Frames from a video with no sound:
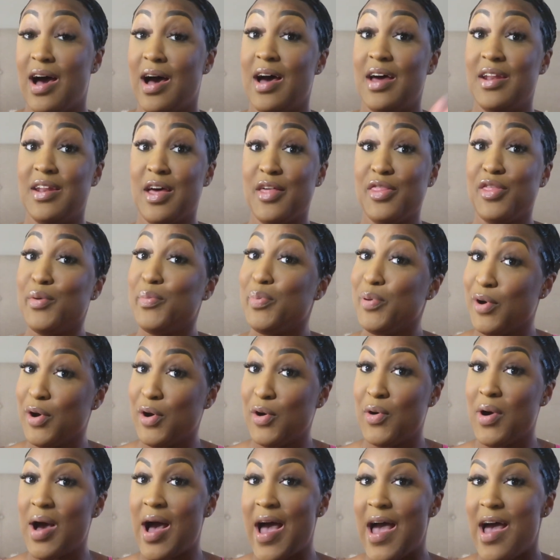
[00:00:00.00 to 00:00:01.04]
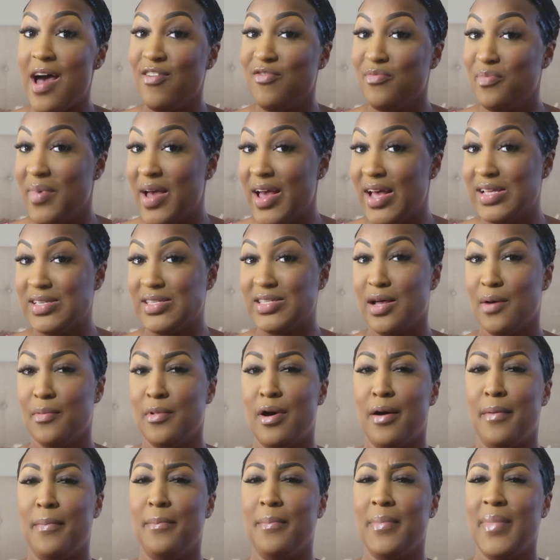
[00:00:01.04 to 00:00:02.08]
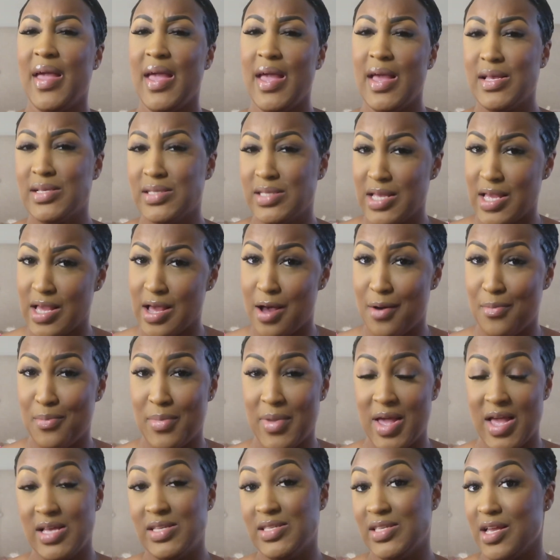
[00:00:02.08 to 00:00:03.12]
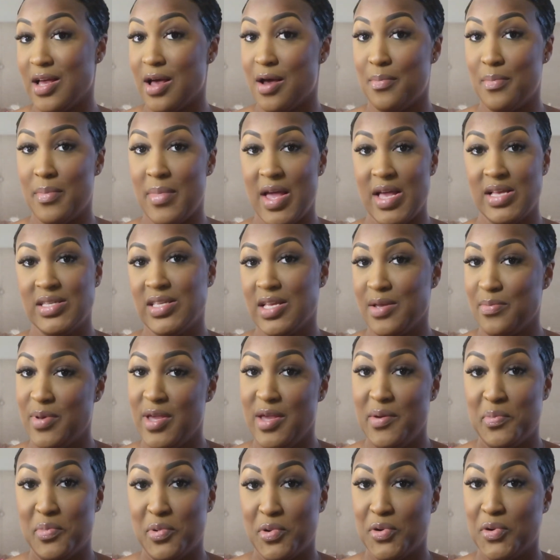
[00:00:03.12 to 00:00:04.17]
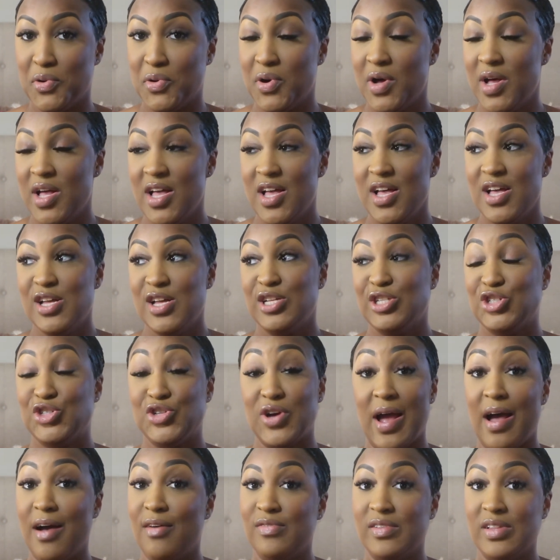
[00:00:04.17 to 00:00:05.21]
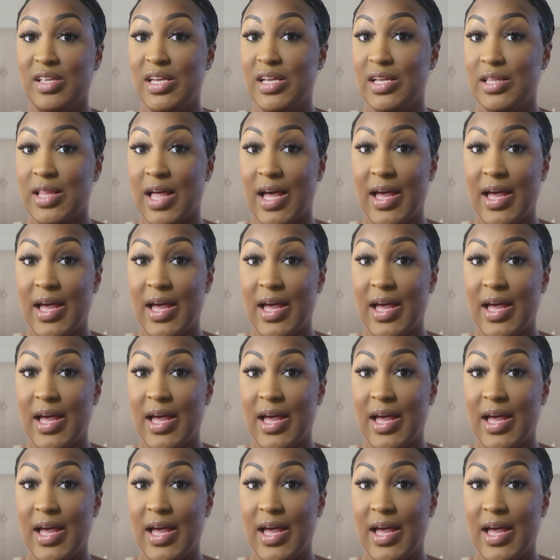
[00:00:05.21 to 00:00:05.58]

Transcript: Another pro, I have met some amazing, amazing, amazing people traveling.